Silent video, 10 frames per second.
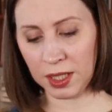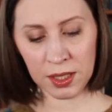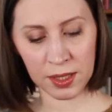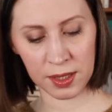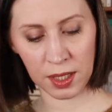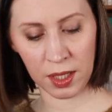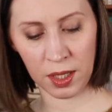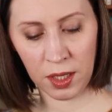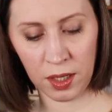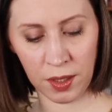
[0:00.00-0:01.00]
It's
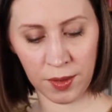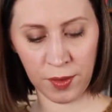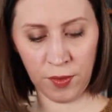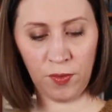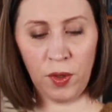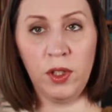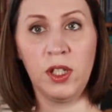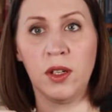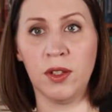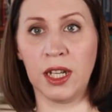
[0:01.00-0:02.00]
a folded
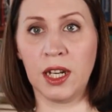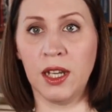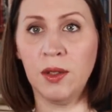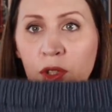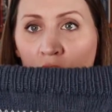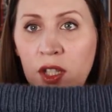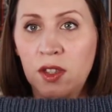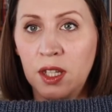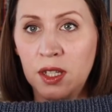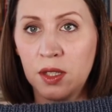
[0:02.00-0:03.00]
down neckline, which I
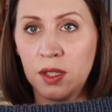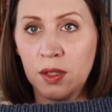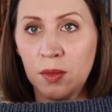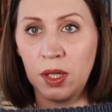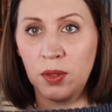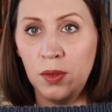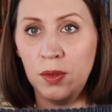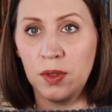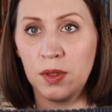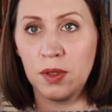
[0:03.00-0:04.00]
think is quite cool.
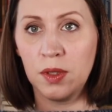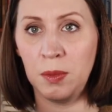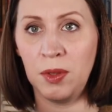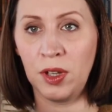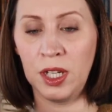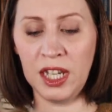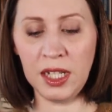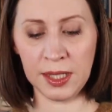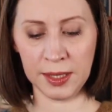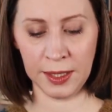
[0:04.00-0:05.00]
It's going to be very
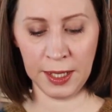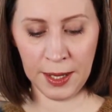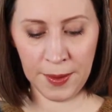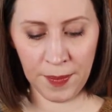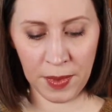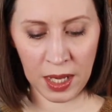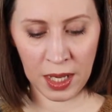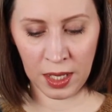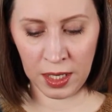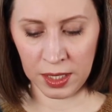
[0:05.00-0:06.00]
neat
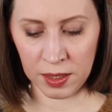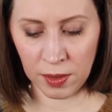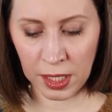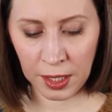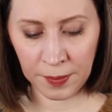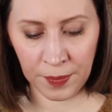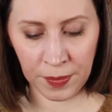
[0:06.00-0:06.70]
and nice looking.